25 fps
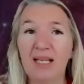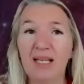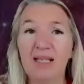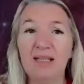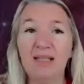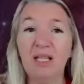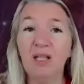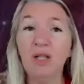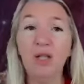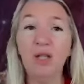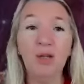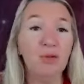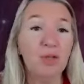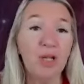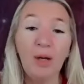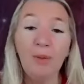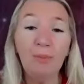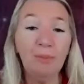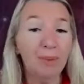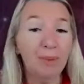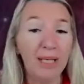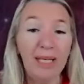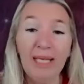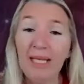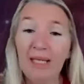this and you
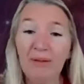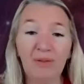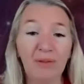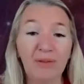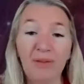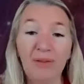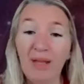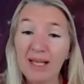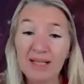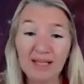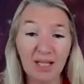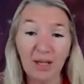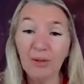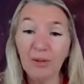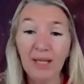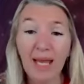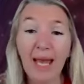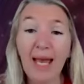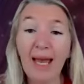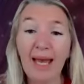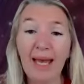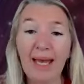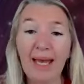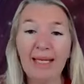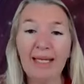don't believe, and that's
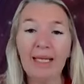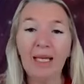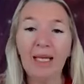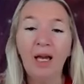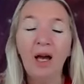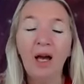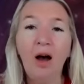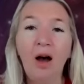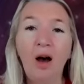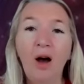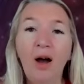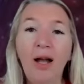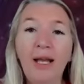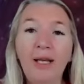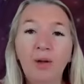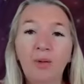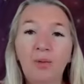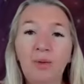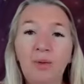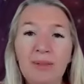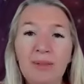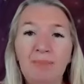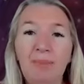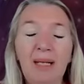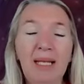okay, I
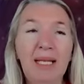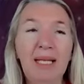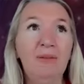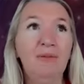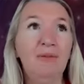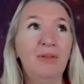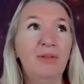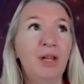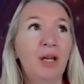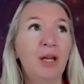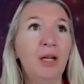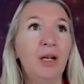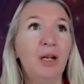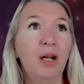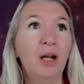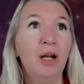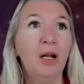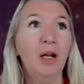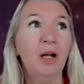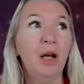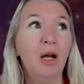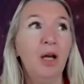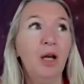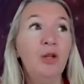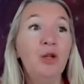always believe that
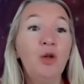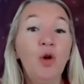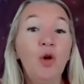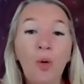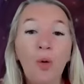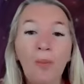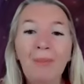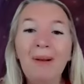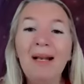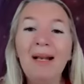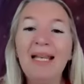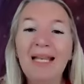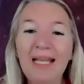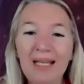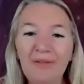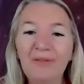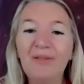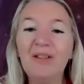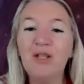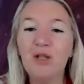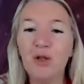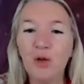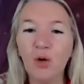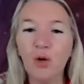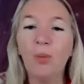your
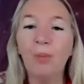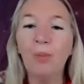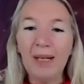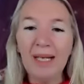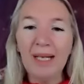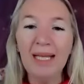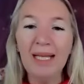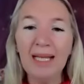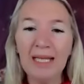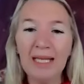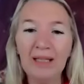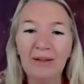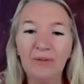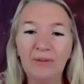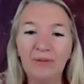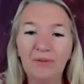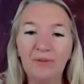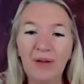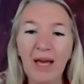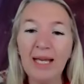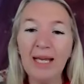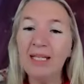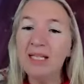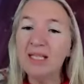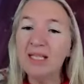belief is your
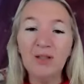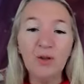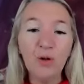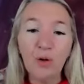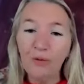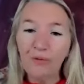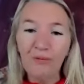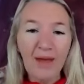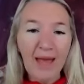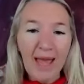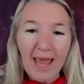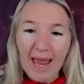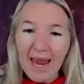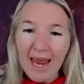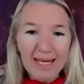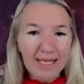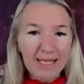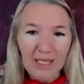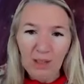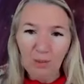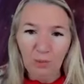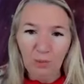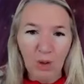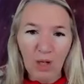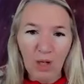belief and it's not for
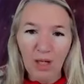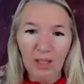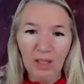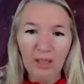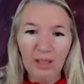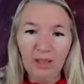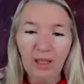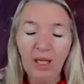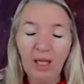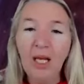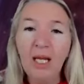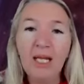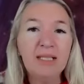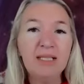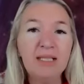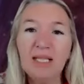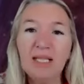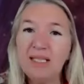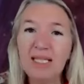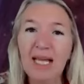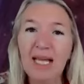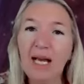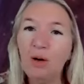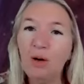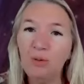anyone
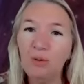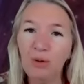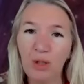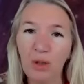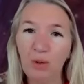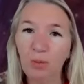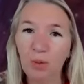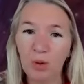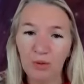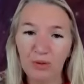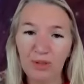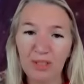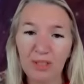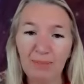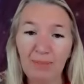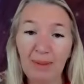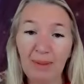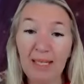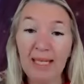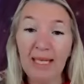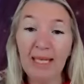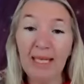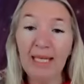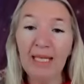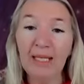to tell you what to
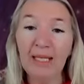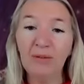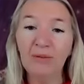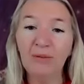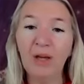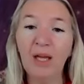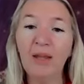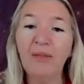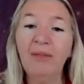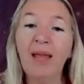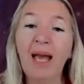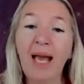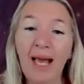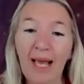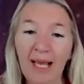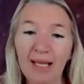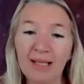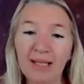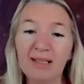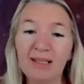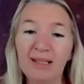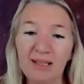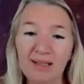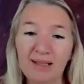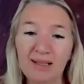believe and that
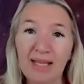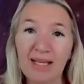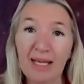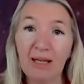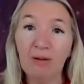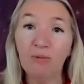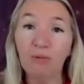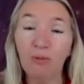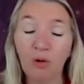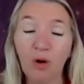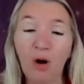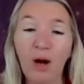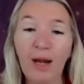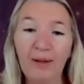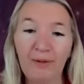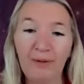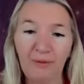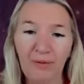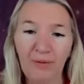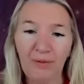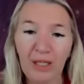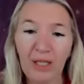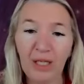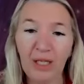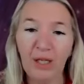has to sit right
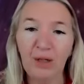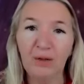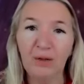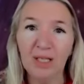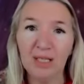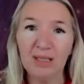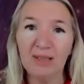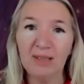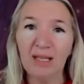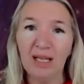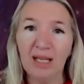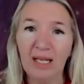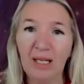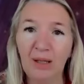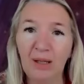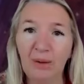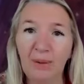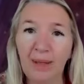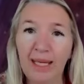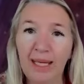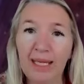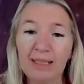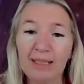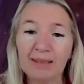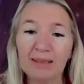for you doesn't it
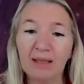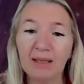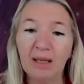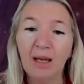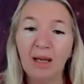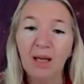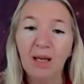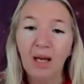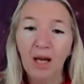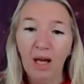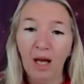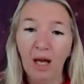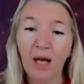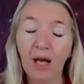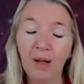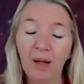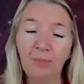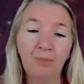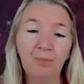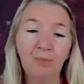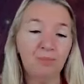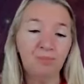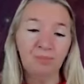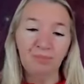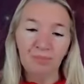louise oh,
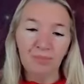um